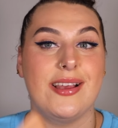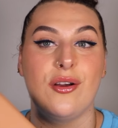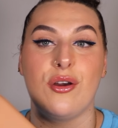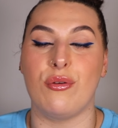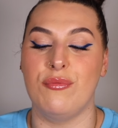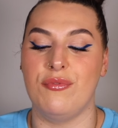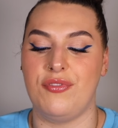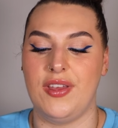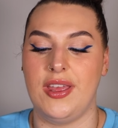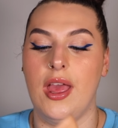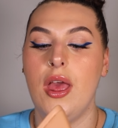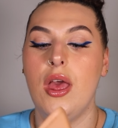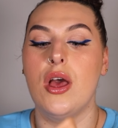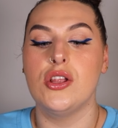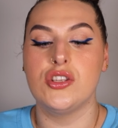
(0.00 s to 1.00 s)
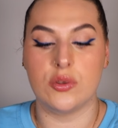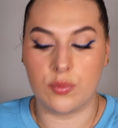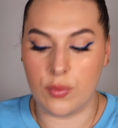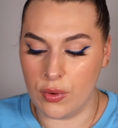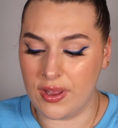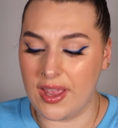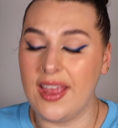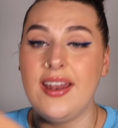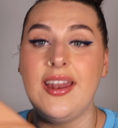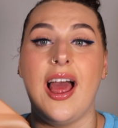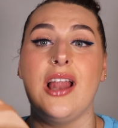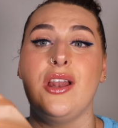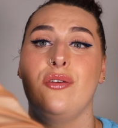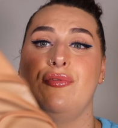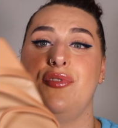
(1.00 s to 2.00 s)
and comfy to walk in.
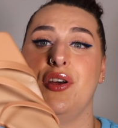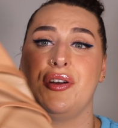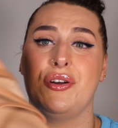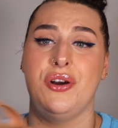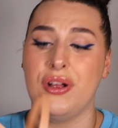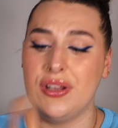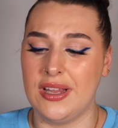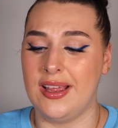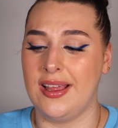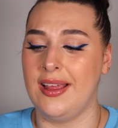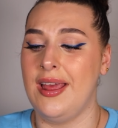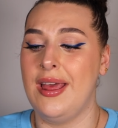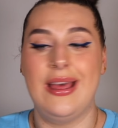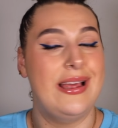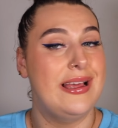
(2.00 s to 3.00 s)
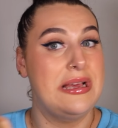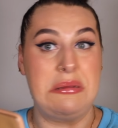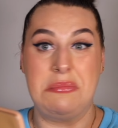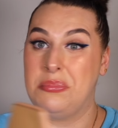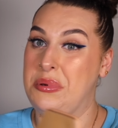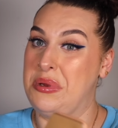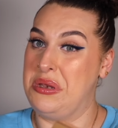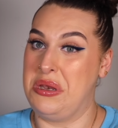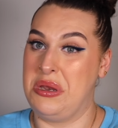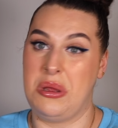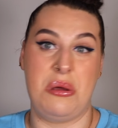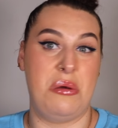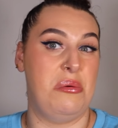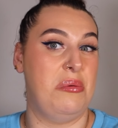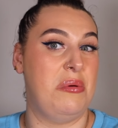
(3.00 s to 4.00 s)
I love the color, but
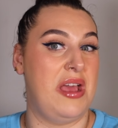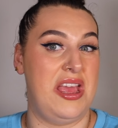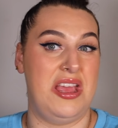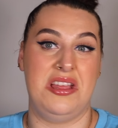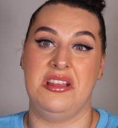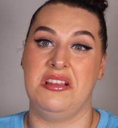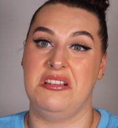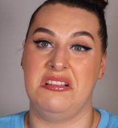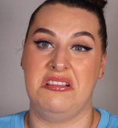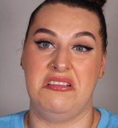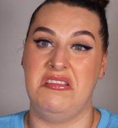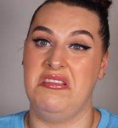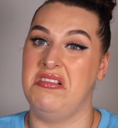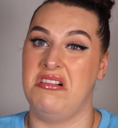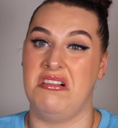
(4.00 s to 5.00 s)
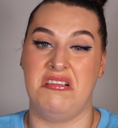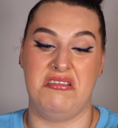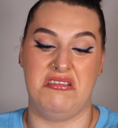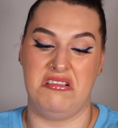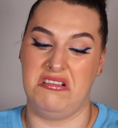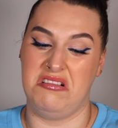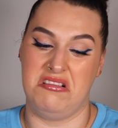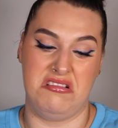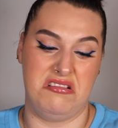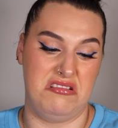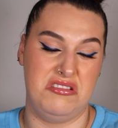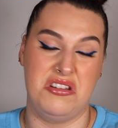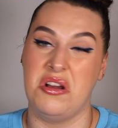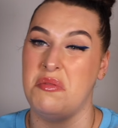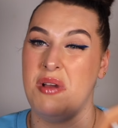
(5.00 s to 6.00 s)
no way,
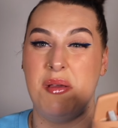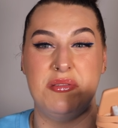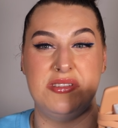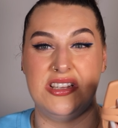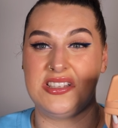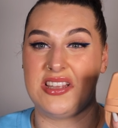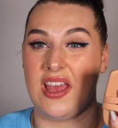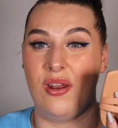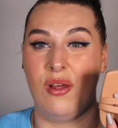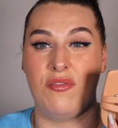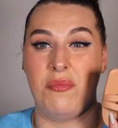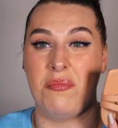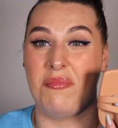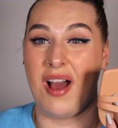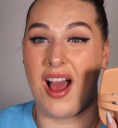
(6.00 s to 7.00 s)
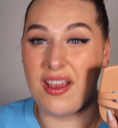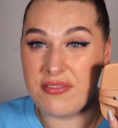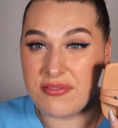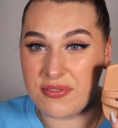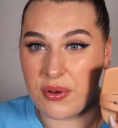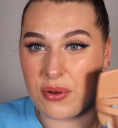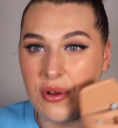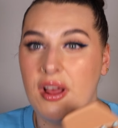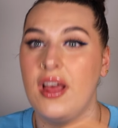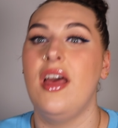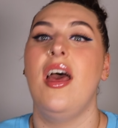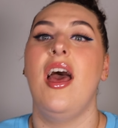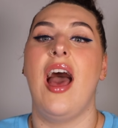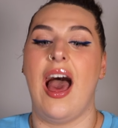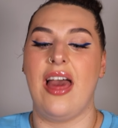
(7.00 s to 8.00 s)
no way was this getting over my foot.
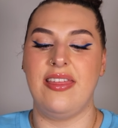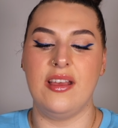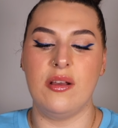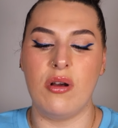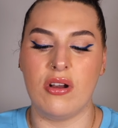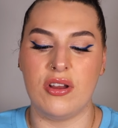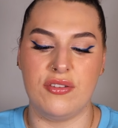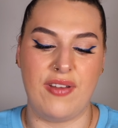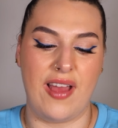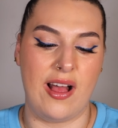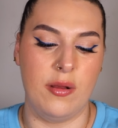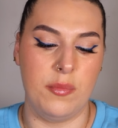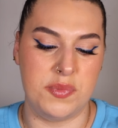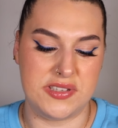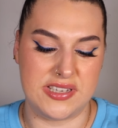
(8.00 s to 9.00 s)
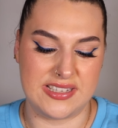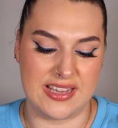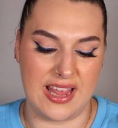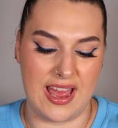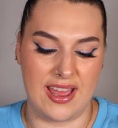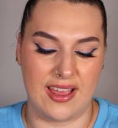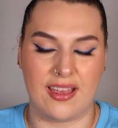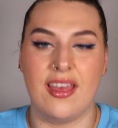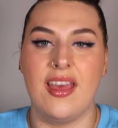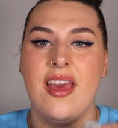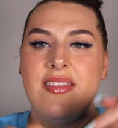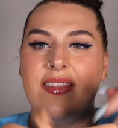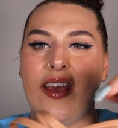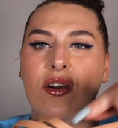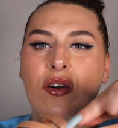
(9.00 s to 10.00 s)
I think what could have helped is like,
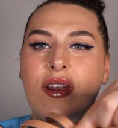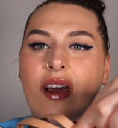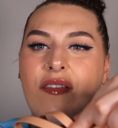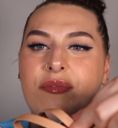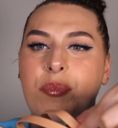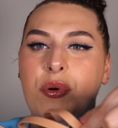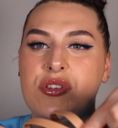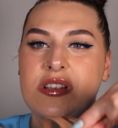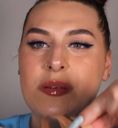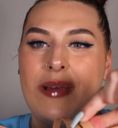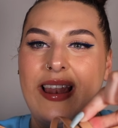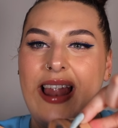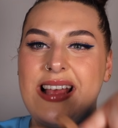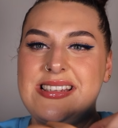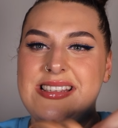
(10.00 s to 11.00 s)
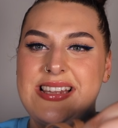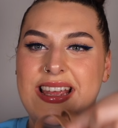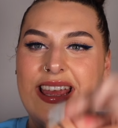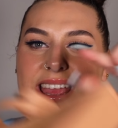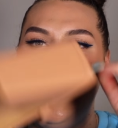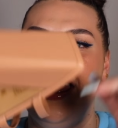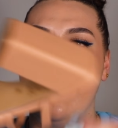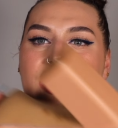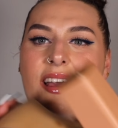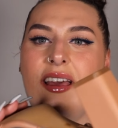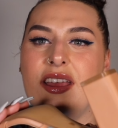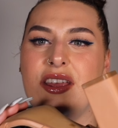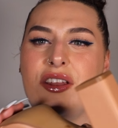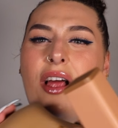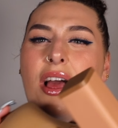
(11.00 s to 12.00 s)
they could have put some elastic
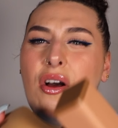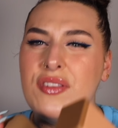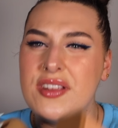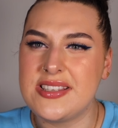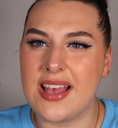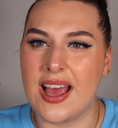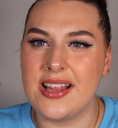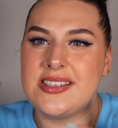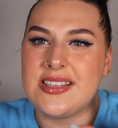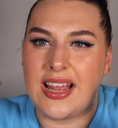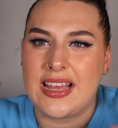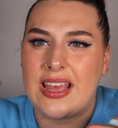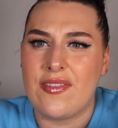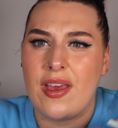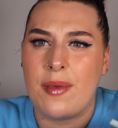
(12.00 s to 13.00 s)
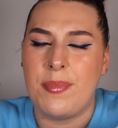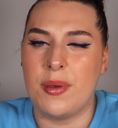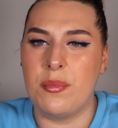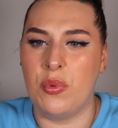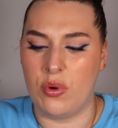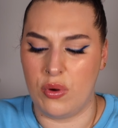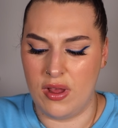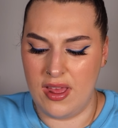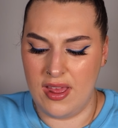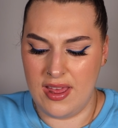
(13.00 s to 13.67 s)
here, you know, on the sides, like give it a bit more